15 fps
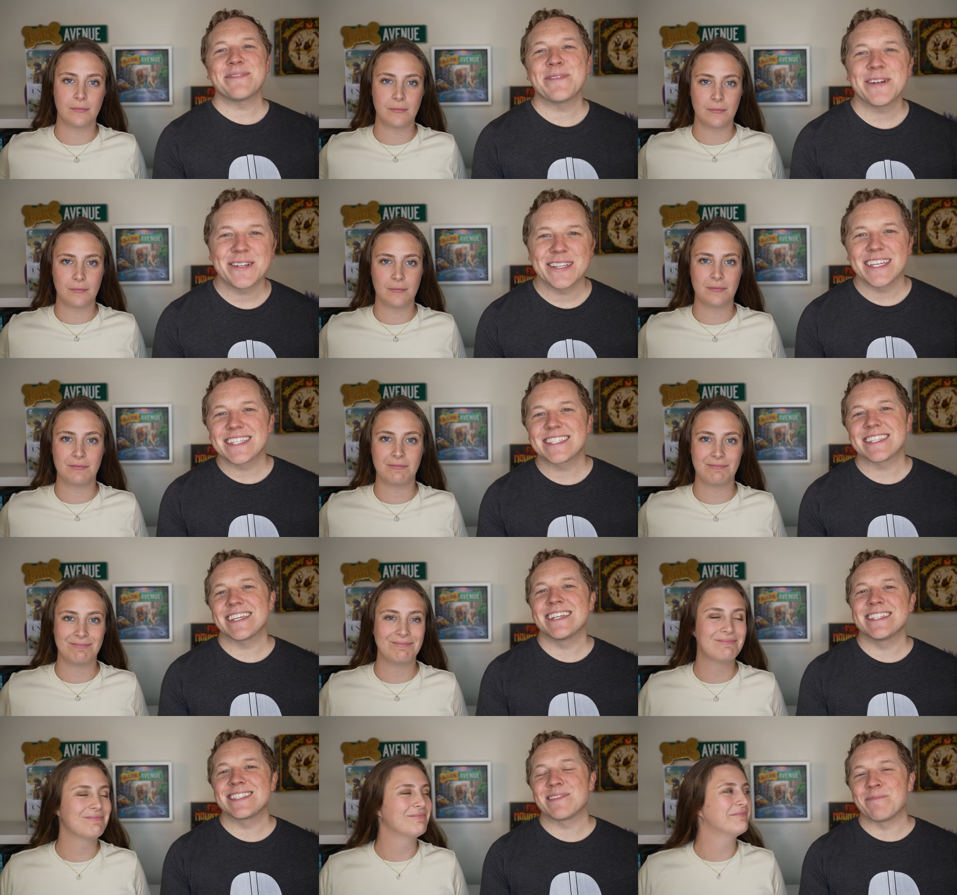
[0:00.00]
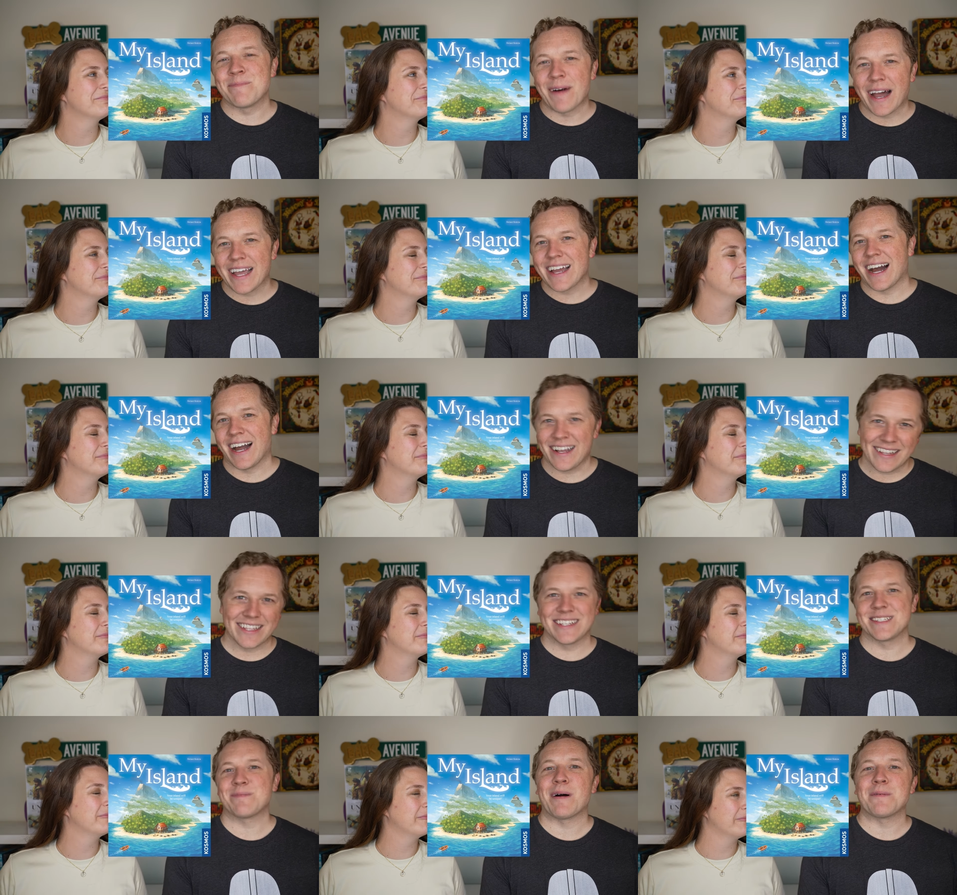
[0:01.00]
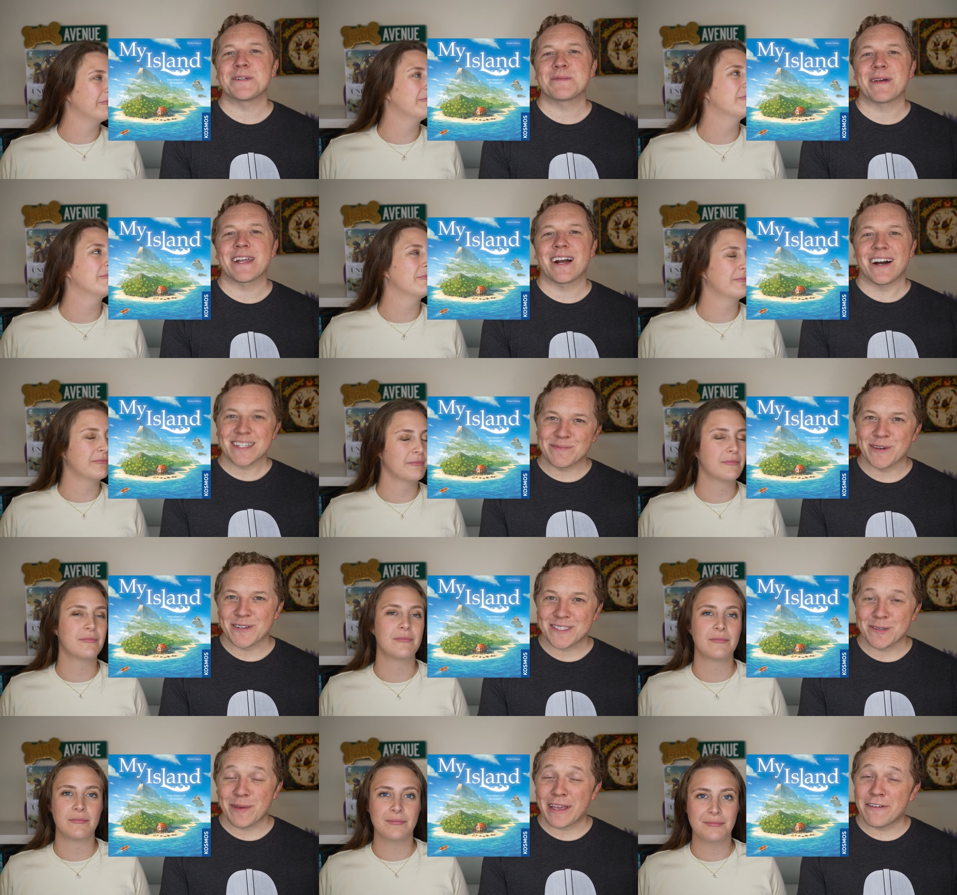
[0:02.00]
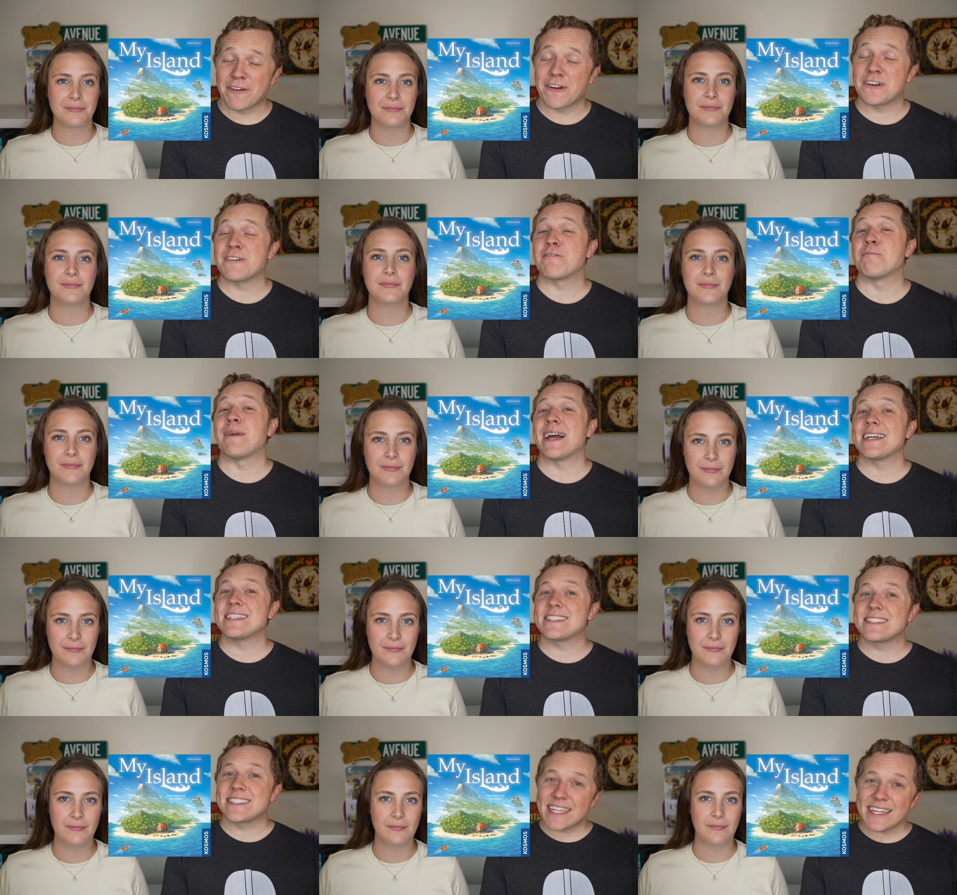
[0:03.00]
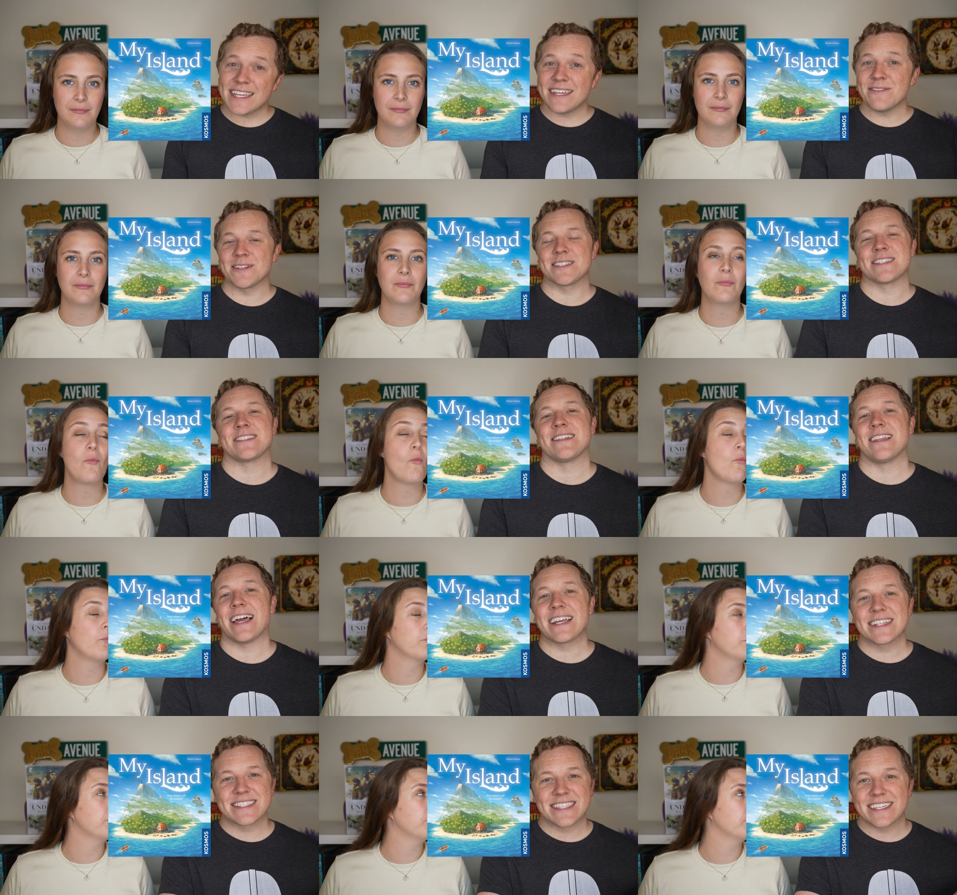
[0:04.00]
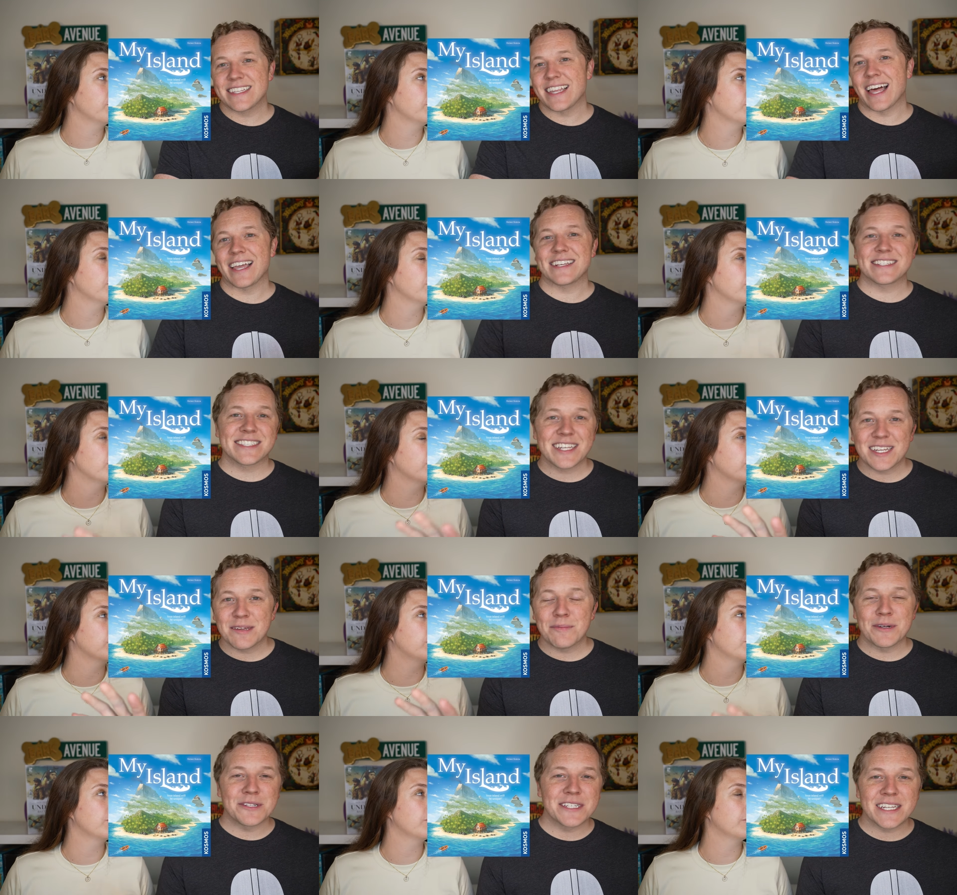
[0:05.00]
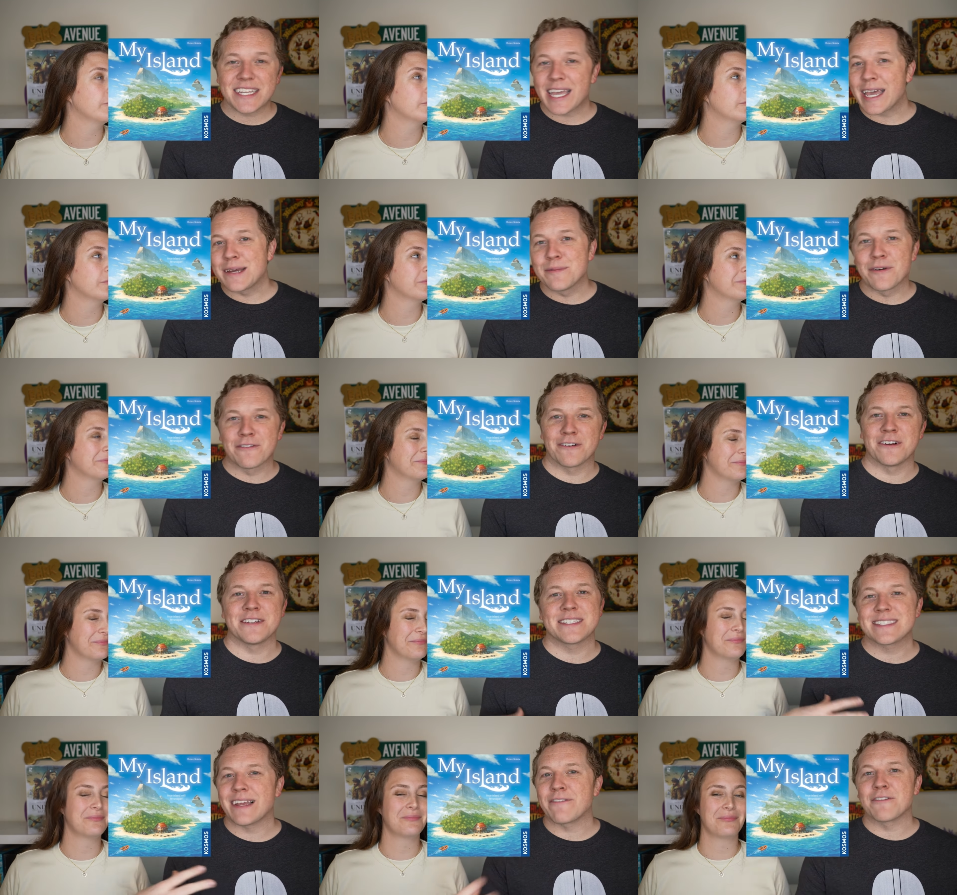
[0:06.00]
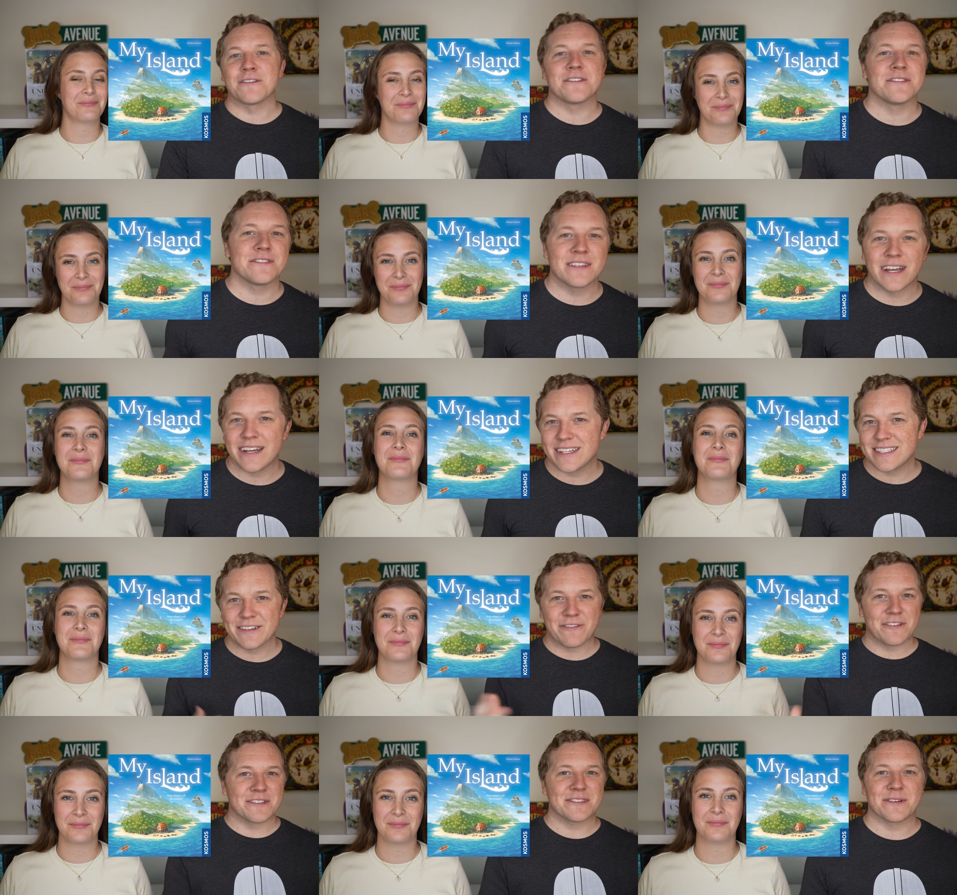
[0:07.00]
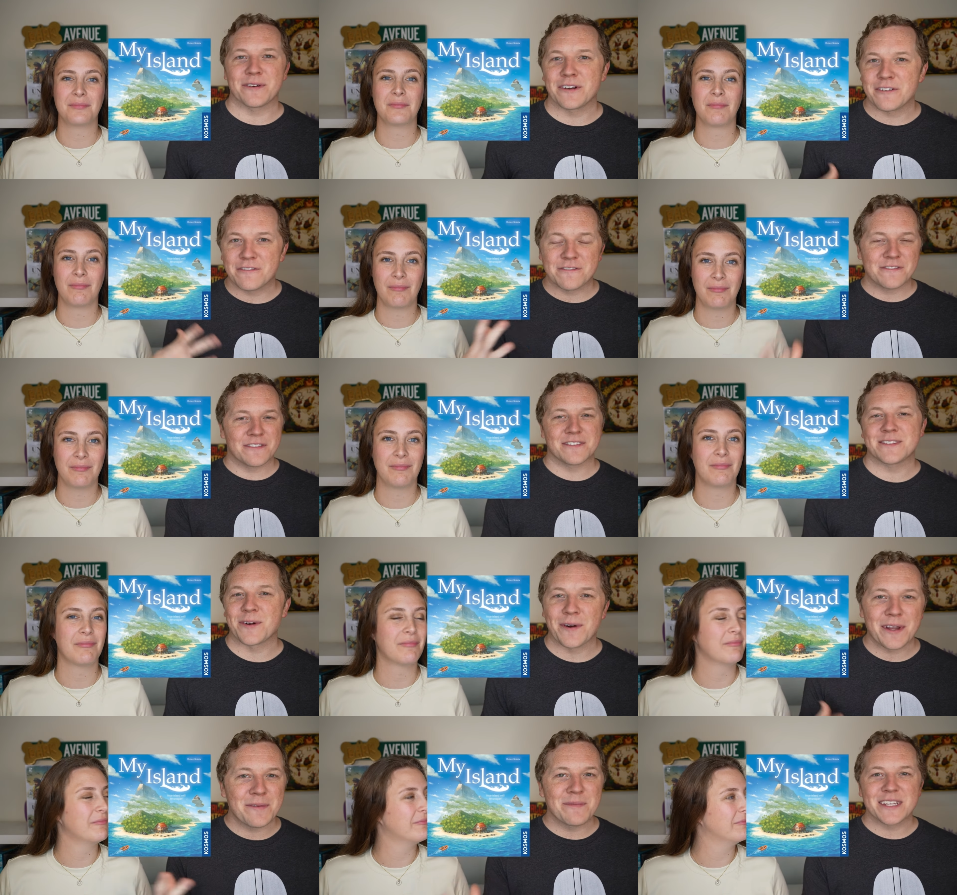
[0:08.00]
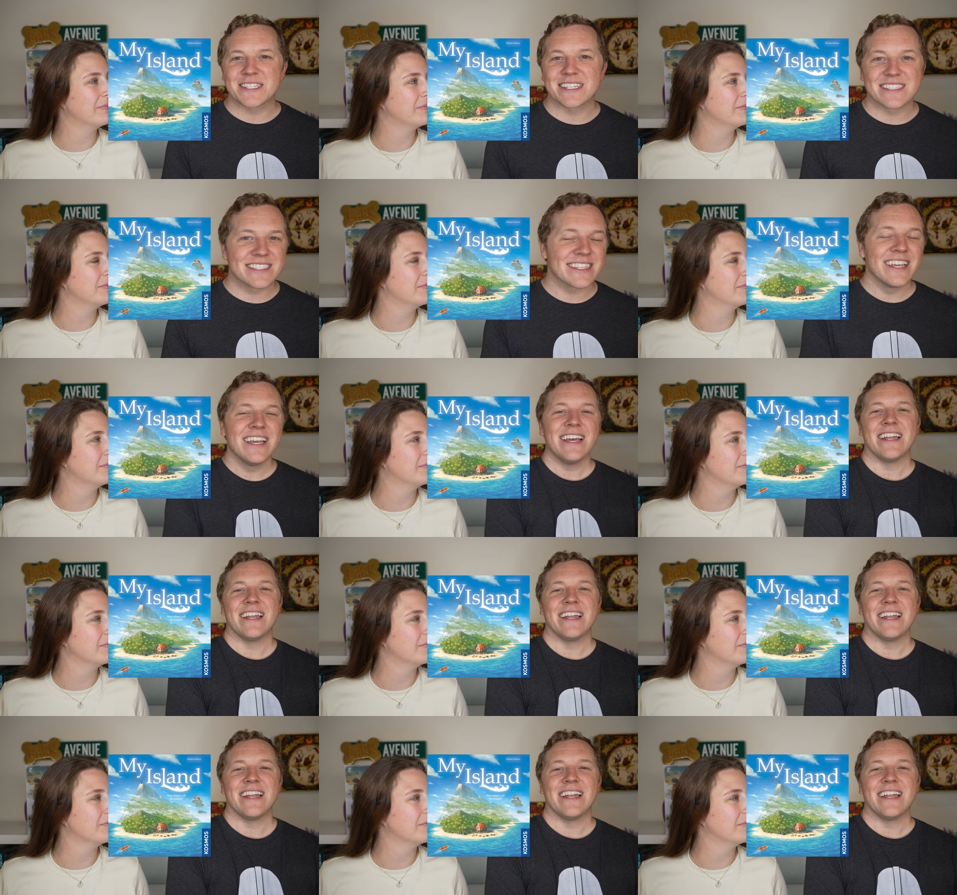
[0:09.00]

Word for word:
Speaker 1: up on our list is My Island, published by Kosmos. You may have heard of My City, which is a legacy like city building game over several uh, different sort of story missions.